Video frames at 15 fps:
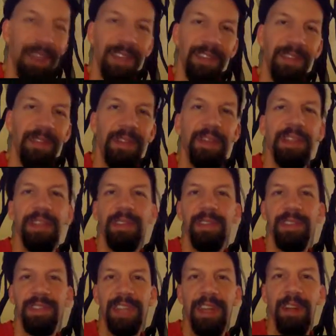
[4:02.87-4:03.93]
It's a very
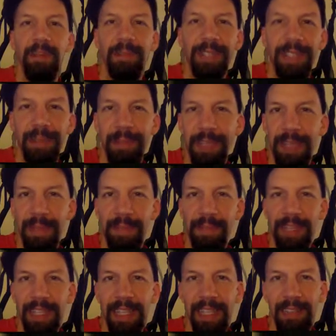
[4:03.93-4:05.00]
different sound, but can be
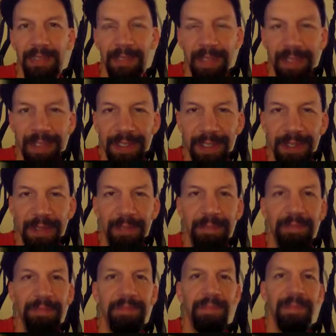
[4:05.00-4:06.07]
a lot of fun too.
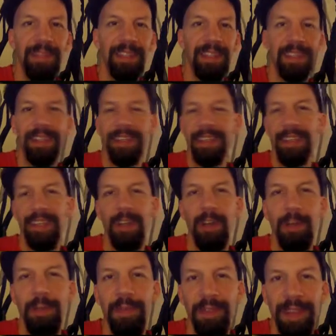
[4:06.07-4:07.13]

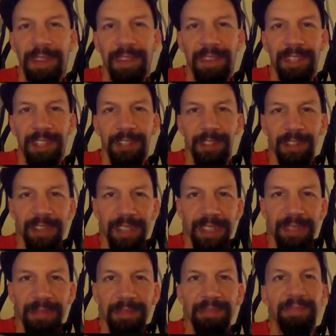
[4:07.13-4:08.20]
Hope you find this
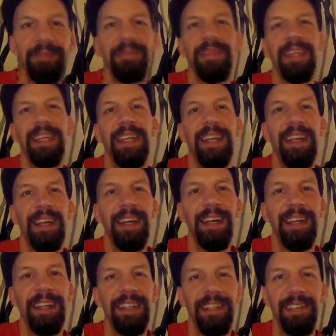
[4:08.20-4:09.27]
interesting.
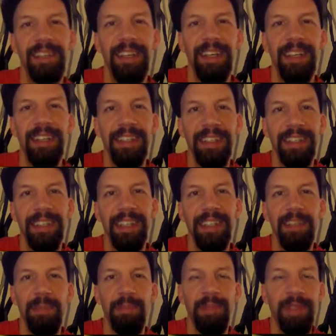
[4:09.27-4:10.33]
It's
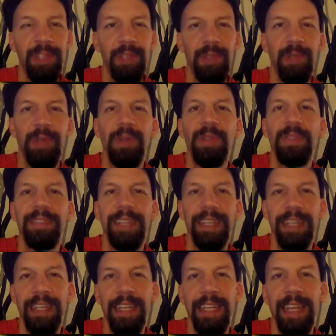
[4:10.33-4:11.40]
a pretty cool
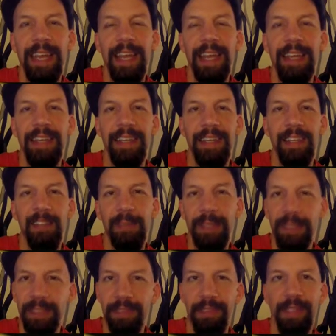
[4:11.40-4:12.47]
technique, and
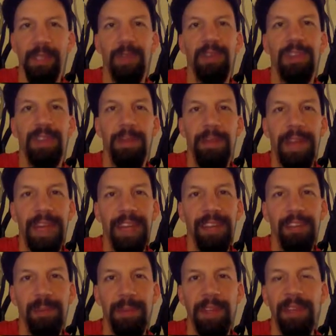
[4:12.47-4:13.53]
especially for use in
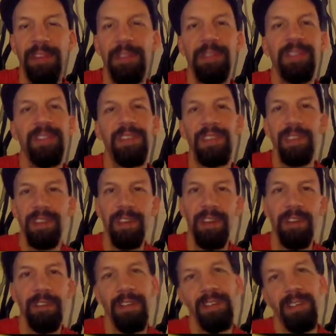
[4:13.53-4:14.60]
bands, but also just as a
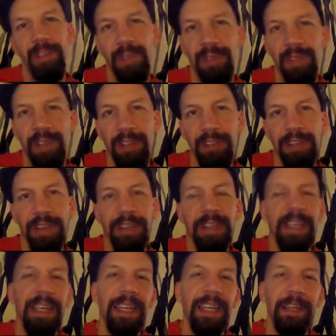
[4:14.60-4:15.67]
solo
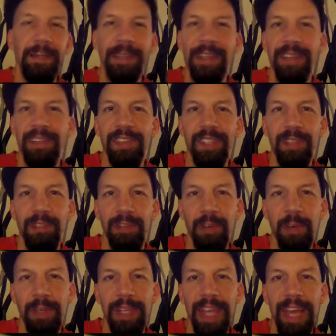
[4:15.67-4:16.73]
songwriter. A nice thing to
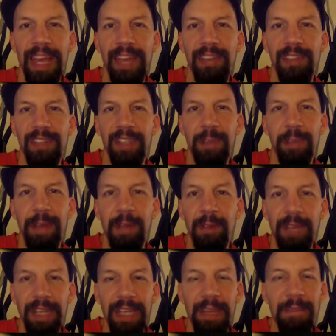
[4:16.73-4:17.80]
throw in as like a
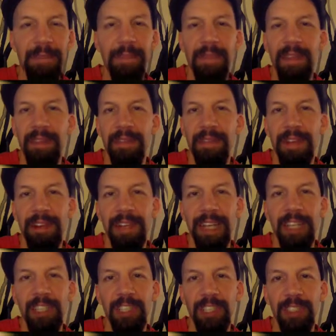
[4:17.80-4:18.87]
melody
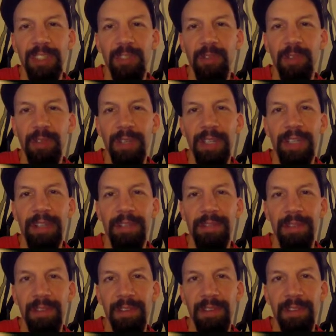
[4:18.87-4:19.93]
variation or a
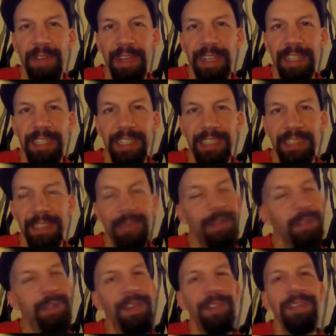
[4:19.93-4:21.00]
verse variation. Let me
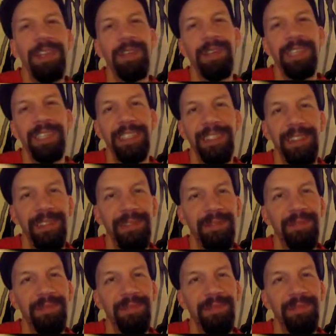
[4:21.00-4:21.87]
know if you have any questions.